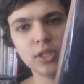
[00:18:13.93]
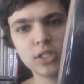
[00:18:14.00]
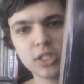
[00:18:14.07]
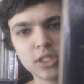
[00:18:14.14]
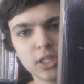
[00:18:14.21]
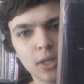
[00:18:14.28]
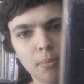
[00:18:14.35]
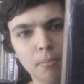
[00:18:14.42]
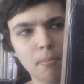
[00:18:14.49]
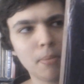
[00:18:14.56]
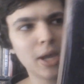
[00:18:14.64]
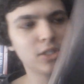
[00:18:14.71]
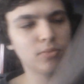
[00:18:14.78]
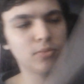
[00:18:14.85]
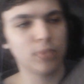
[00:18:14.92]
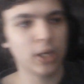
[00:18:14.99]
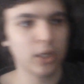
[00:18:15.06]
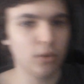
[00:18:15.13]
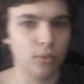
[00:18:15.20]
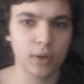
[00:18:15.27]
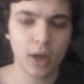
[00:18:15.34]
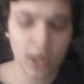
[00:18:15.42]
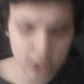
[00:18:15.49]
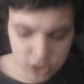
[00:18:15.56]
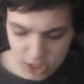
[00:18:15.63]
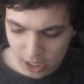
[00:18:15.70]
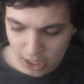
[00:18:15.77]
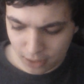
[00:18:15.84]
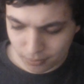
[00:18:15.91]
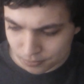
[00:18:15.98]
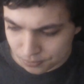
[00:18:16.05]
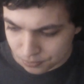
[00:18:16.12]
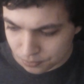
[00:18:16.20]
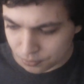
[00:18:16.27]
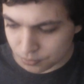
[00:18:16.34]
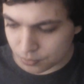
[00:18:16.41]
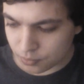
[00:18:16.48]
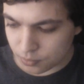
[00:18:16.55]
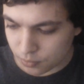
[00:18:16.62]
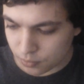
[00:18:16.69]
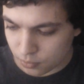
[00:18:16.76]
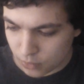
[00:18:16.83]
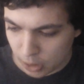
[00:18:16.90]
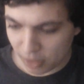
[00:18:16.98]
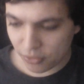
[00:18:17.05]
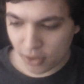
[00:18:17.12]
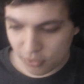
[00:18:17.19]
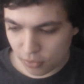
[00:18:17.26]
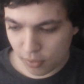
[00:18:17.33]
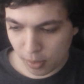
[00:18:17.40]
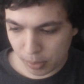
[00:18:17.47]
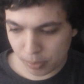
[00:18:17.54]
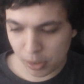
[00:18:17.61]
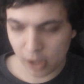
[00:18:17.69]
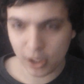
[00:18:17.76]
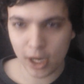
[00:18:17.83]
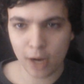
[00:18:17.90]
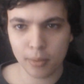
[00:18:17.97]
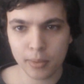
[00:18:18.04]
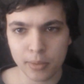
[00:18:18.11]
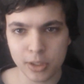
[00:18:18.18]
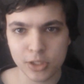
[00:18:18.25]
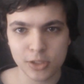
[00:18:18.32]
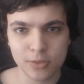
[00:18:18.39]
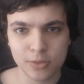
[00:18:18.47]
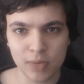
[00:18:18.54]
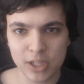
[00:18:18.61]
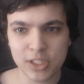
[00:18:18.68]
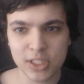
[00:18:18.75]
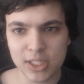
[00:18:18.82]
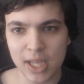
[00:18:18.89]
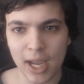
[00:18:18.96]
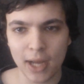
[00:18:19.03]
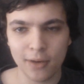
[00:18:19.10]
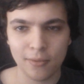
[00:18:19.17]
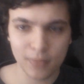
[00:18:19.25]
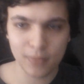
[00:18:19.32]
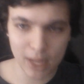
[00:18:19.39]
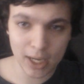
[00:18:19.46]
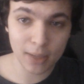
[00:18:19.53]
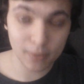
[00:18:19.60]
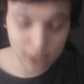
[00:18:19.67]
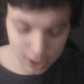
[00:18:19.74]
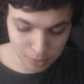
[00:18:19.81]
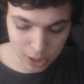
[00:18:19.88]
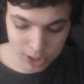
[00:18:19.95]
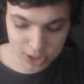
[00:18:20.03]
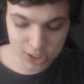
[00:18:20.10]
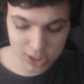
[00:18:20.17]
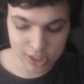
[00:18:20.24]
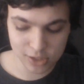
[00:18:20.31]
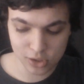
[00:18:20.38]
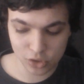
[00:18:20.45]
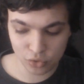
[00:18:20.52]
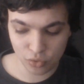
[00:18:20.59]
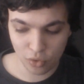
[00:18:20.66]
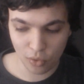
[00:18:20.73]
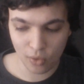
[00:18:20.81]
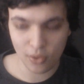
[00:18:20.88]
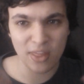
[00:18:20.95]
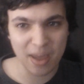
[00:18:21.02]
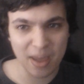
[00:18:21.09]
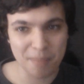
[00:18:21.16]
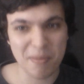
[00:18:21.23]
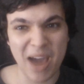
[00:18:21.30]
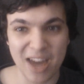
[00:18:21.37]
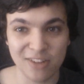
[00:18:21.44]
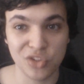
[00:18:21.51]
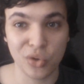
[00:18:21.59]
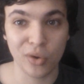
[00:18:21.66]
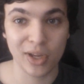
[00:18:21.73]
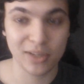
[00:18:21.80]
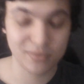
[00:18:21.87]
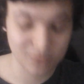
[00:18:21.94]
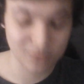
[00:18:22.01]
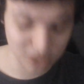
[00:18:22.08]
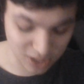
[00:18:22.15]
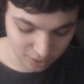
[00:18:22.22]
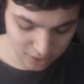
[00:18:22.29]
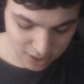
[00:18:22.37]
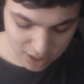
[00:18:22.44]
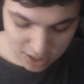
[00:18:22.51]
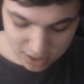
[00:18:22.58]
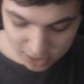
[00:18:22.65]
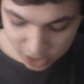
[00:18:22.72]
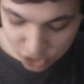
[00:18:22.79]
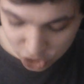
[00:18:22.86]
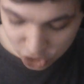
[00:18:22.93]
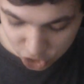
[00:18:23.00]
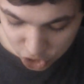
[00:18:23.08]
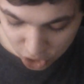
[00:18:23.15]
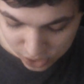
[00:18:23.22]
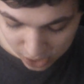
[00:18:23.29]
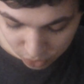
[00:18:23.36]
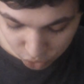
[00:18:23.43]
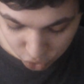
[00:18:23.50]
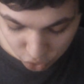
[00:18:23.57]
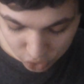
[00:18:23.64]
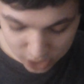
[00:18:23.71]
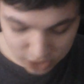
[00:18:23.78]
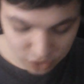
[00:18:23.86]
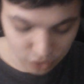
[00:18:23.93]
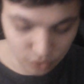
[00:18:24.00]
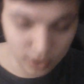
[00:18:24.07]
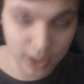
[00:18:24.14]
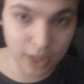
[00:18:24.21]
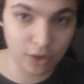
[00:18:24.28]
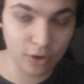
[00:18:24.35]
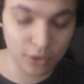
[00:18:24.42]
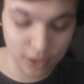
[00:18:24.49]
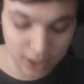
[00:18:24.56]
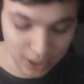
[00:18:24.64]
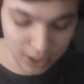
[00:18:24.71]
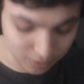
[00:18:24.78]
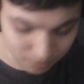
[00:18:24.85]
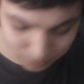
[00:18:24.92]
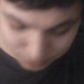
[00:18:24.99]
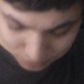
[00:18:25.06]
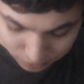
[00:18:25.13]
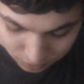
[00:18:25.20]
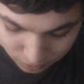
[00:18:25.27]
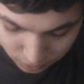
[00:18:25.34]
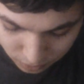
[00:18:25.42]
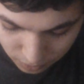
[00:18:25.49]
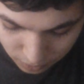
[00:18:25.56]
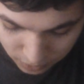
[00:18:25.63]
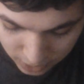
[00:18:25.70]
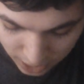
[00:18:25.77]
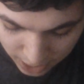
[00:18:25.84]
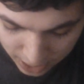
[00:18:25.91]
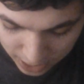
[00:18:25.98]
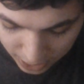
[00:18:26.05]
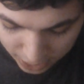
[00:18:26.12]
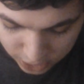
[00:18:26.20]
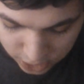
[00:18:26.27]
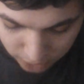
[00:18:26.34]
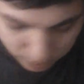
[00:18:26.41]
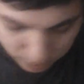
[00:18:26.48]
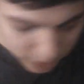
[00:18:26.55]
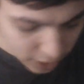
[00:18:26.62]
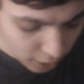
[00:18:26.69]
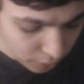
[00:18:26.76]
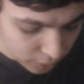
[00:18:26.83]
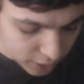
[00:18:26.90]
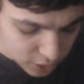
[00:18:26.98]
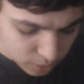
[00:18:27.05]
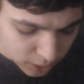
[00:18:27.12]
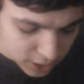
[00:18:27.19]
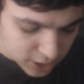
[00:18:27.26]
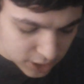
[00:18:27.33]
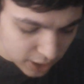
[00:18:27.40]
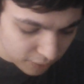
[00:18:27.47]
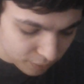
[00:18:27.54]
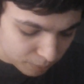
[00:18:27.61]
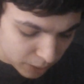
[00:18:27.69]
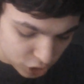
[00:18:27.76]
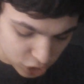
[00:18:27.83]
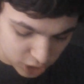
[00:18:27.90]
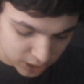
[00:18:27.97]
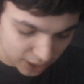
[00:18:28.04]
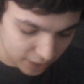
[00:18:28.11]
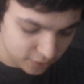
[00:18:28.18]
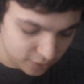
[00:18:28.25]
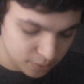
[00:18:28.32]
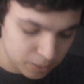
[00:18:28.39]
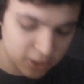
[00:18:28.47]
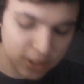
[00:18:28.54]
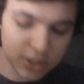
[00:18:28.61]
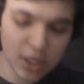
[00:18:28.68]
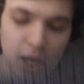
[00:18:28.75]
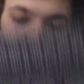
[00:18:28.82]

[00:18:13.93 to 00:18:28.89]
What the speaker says: This is an amazing record. I'd say my favourite Robert Plant album is Raising Sand, then Lullaby and the Ceaseless Roar, then Band of Joy. So that just shows how good his career got at the end. And this one doesn't have picture sleeves, but it does